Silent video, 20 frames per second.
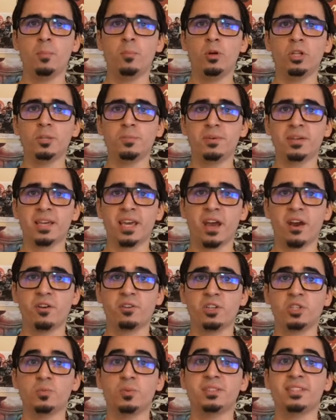Multiple
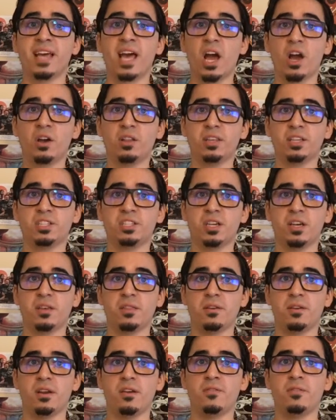characters would tackle each
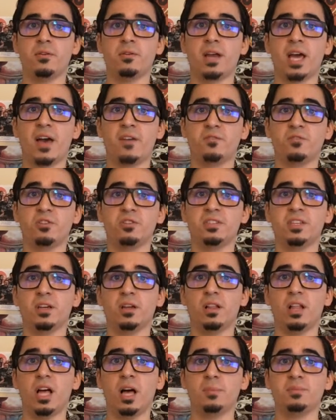other if they're after a
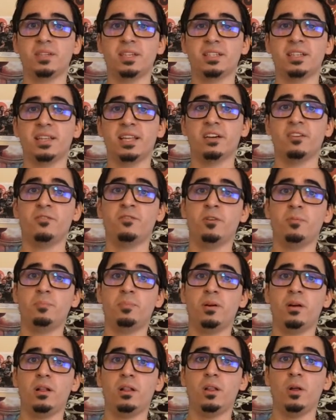single object, like a
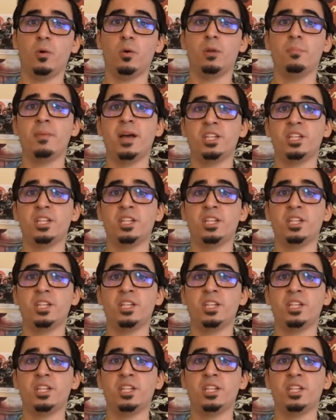football or